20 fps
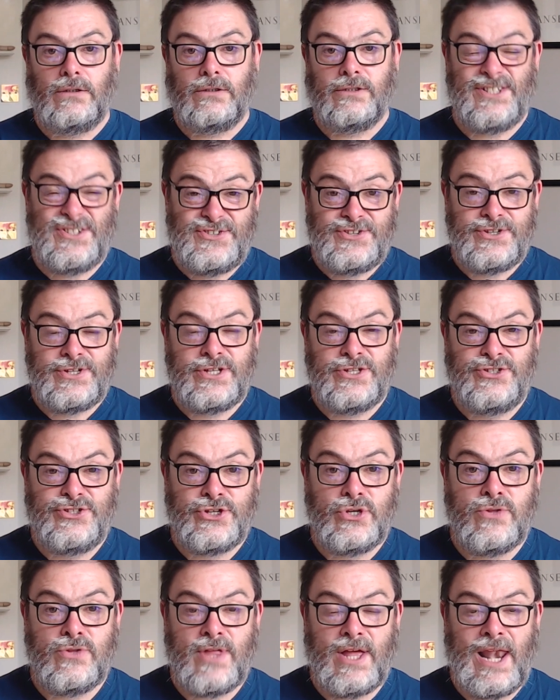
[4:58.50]
Consider
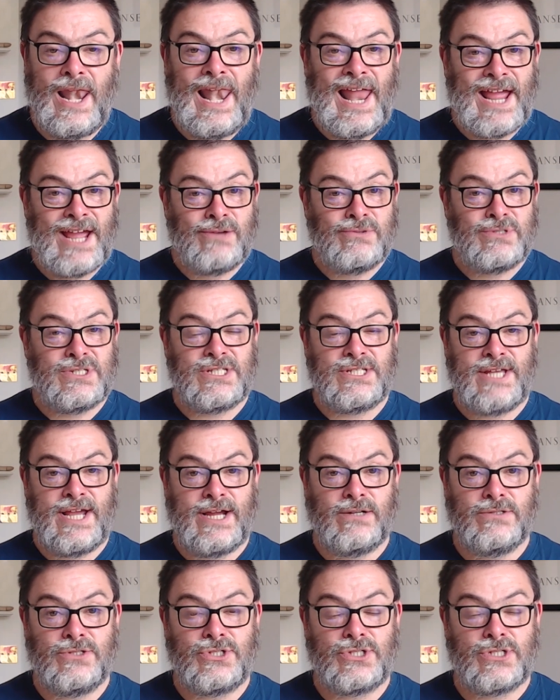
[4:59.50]
too that loud
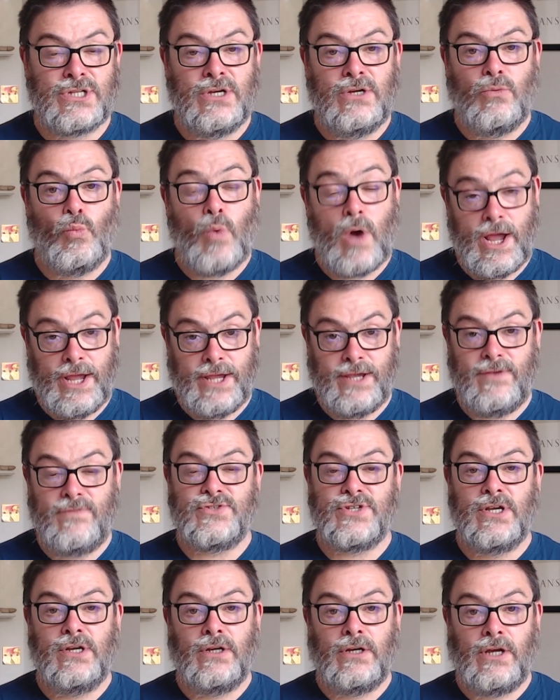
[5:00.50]
sounds
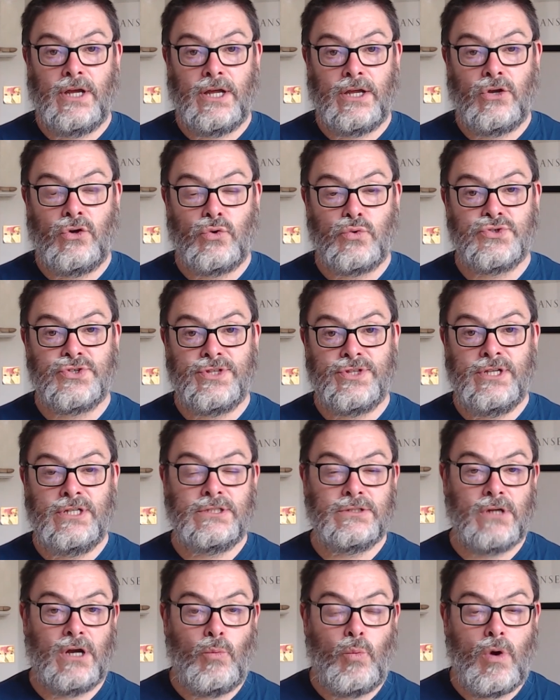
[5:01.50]
waves can cause
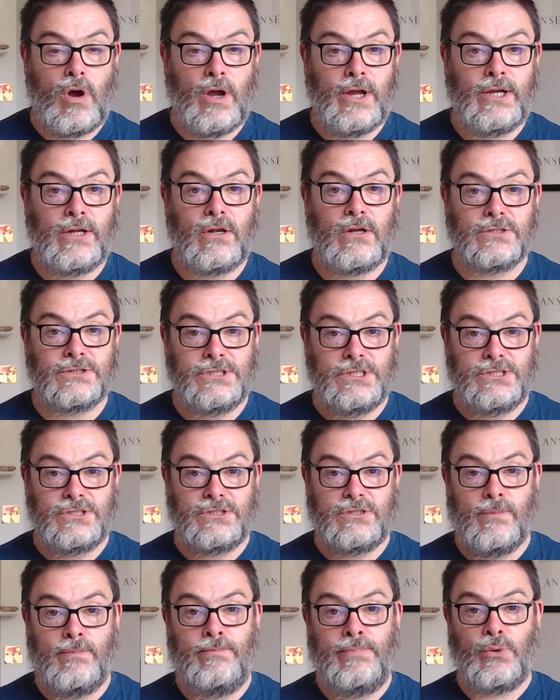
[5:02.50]
things like wine glasses
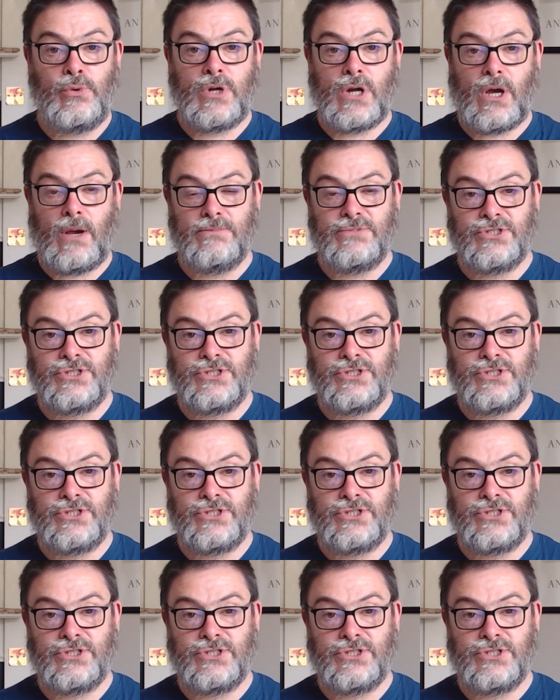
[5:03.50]
to build up